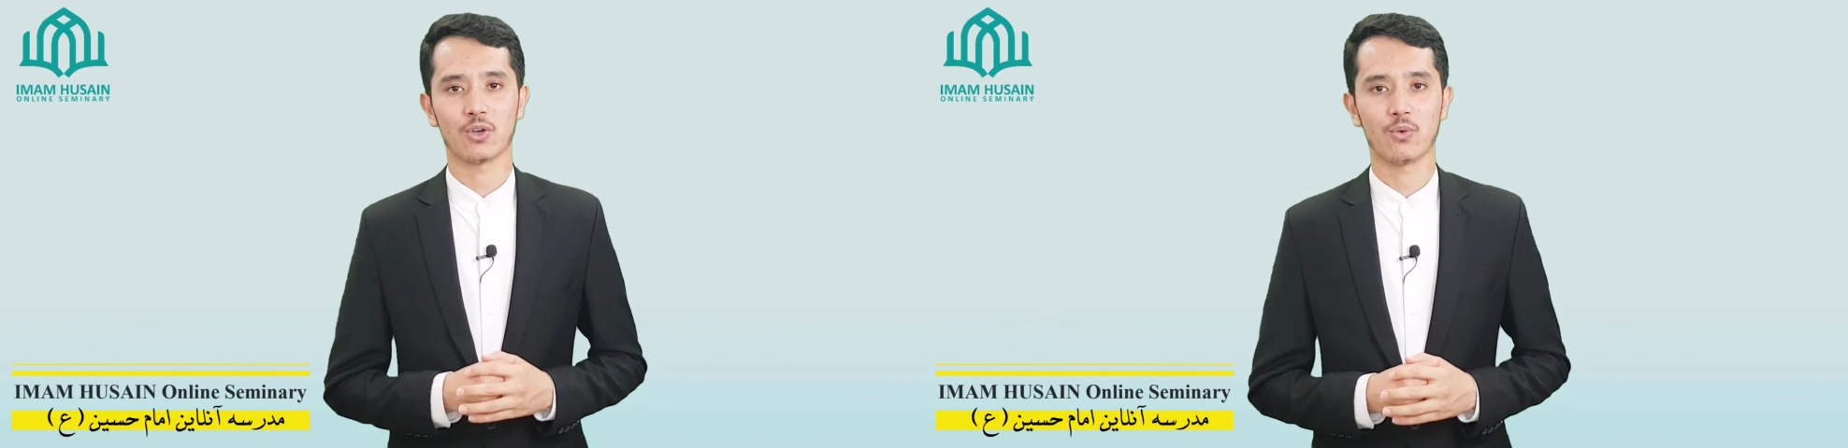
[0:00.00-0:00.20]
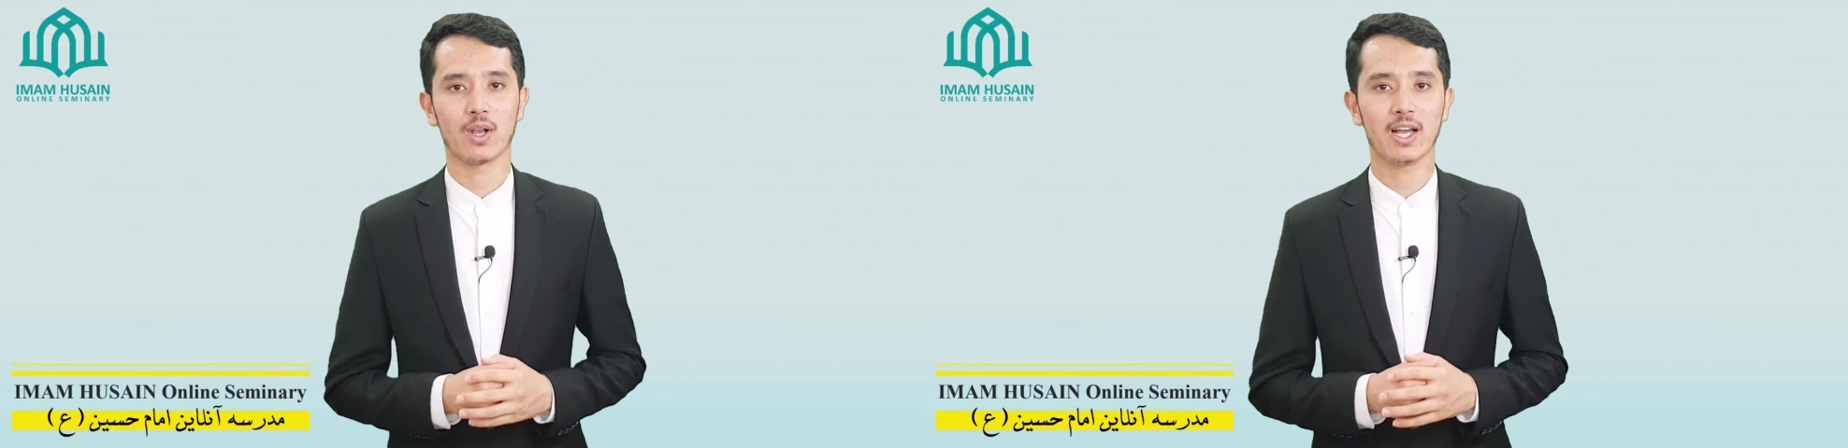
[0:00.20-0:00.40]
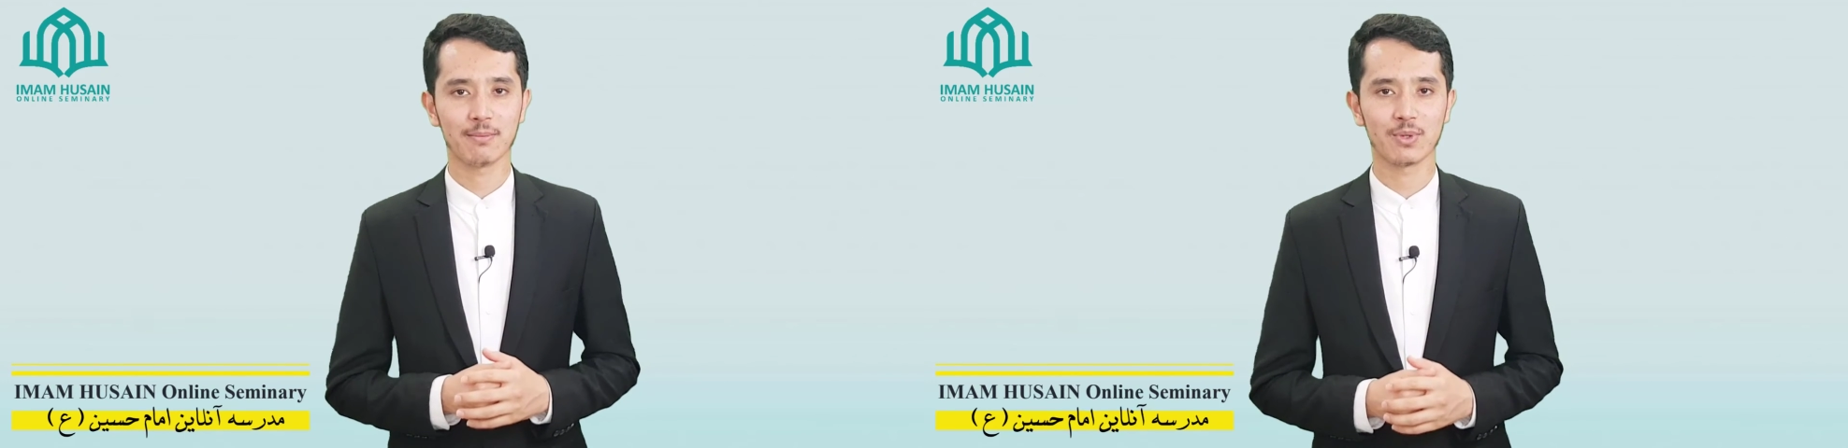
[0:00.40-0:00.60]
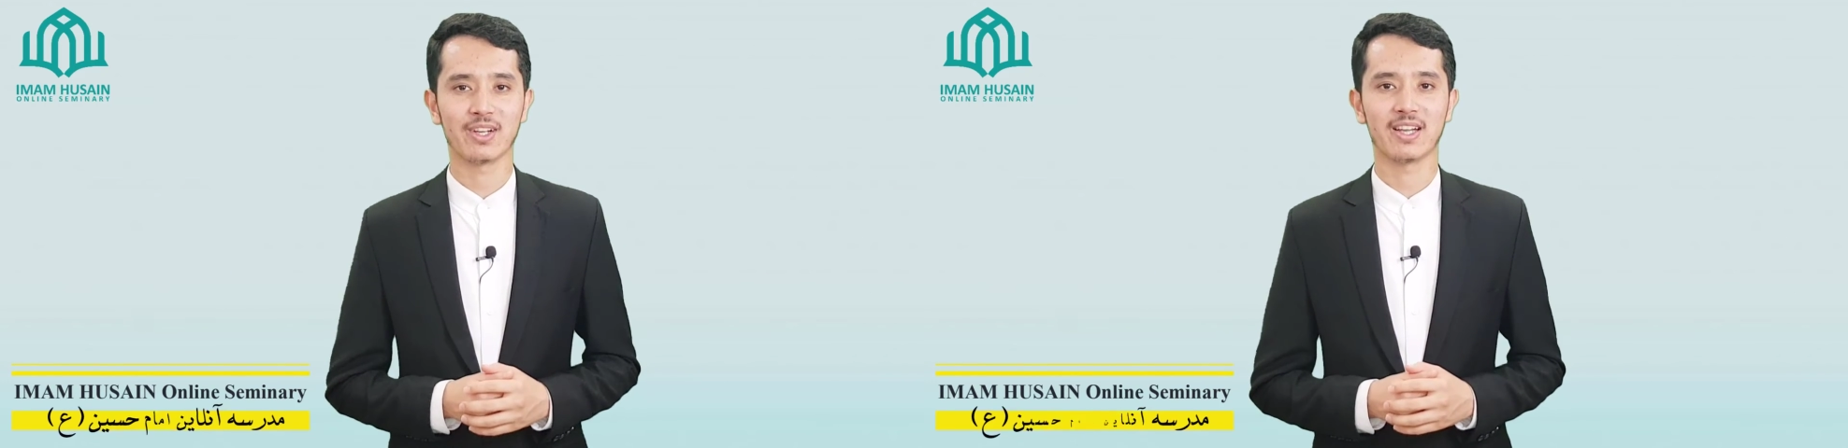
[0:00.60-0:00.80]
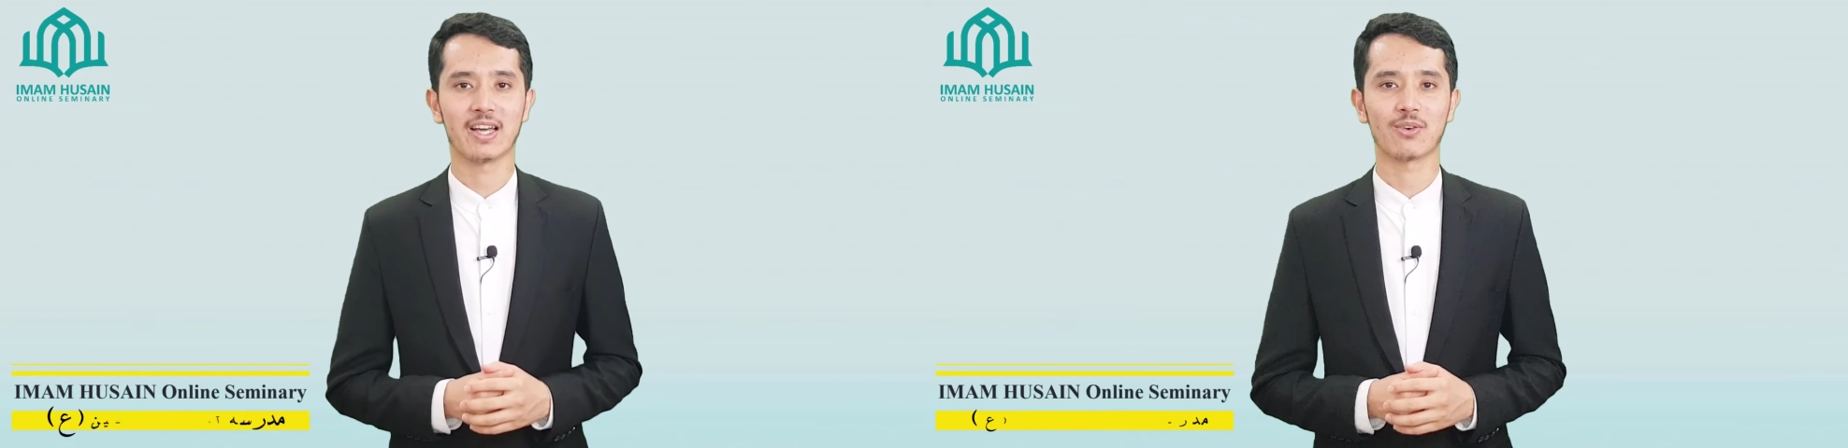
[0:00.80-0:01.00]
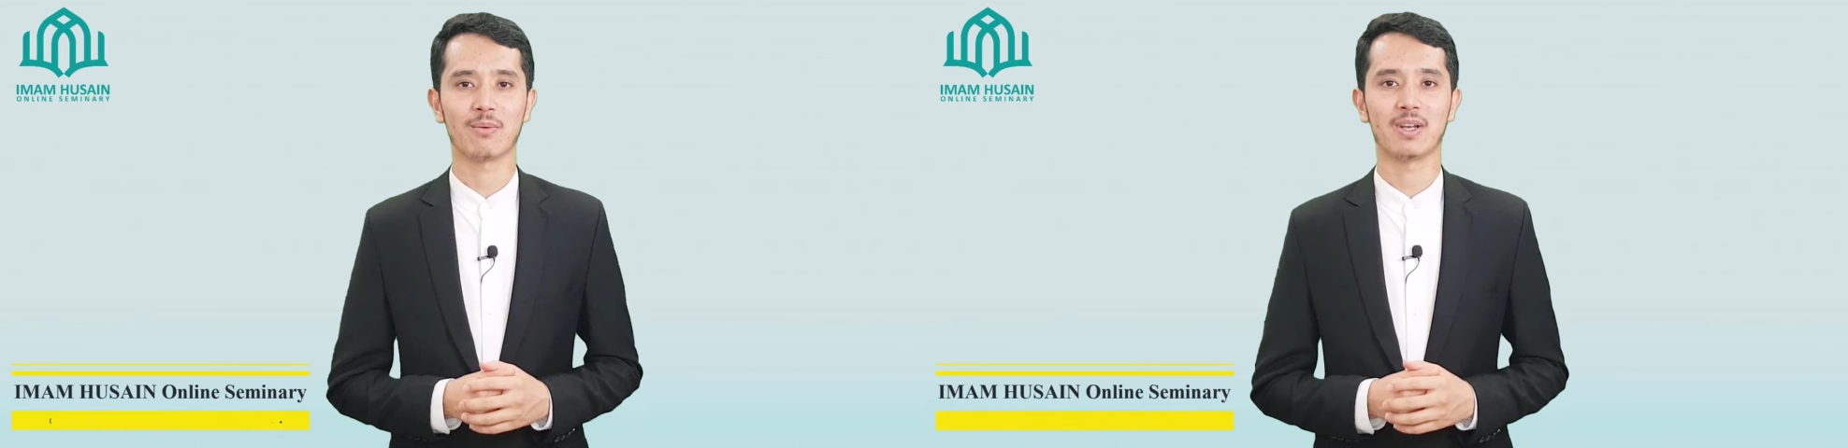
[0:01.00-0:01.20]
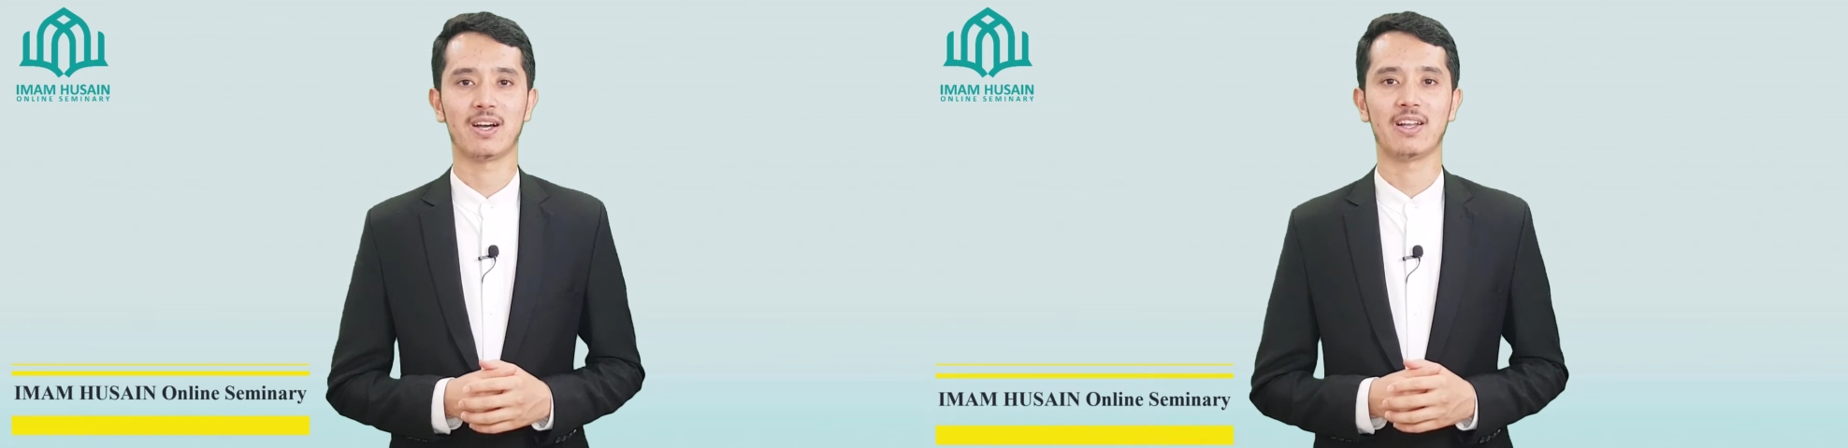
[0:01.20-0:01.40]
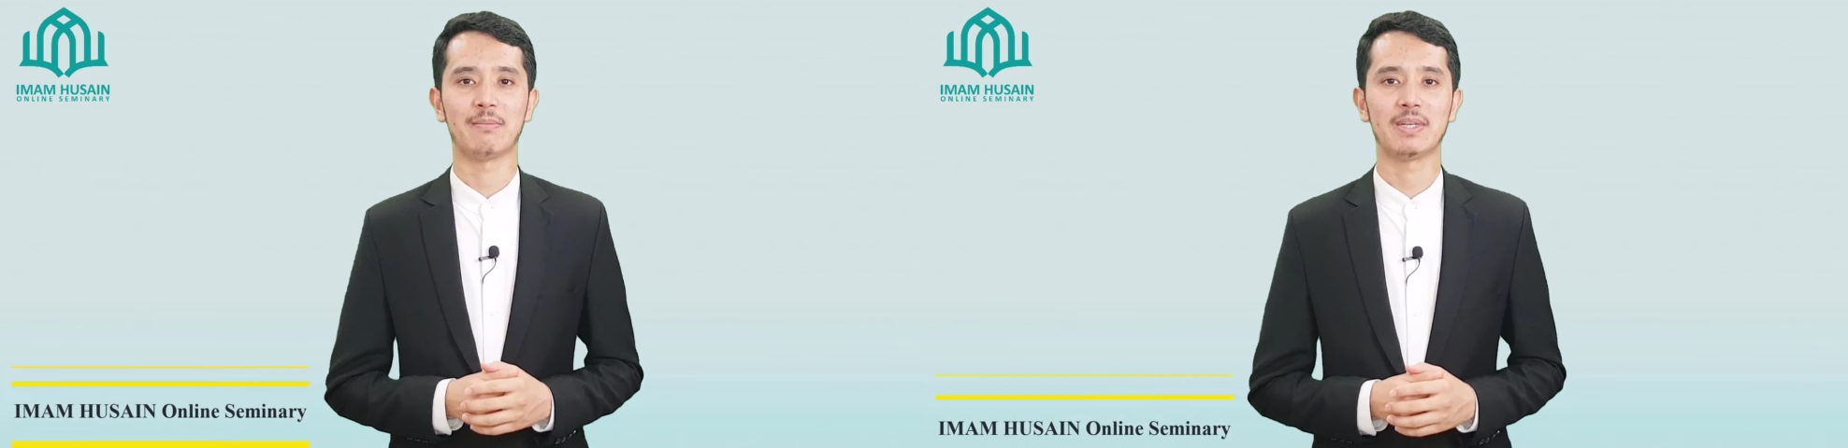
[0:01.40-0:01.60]
Walhamdulillahi Rabbil
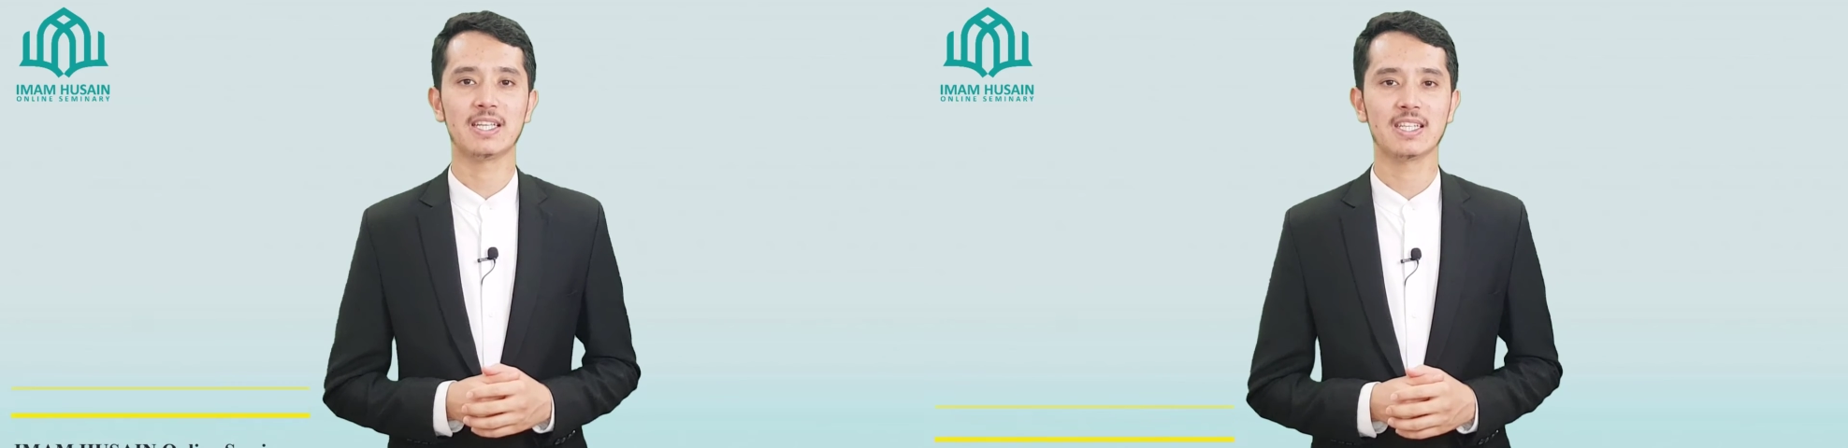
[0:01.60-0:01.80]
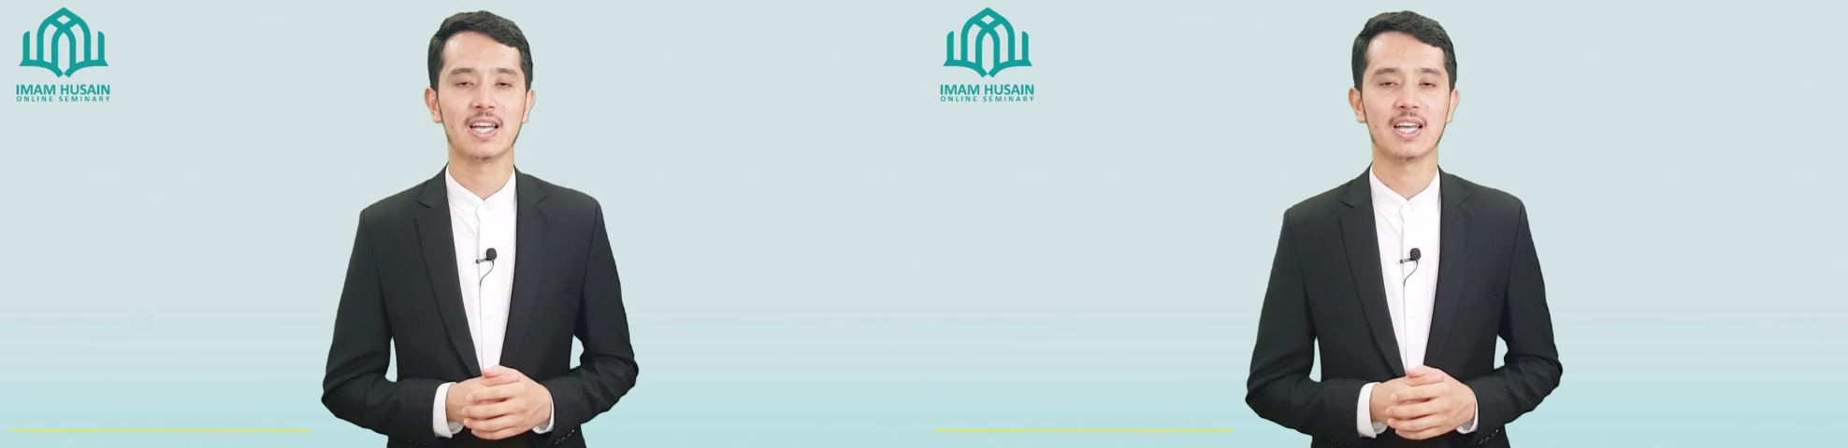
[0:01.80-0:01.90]
Alameen.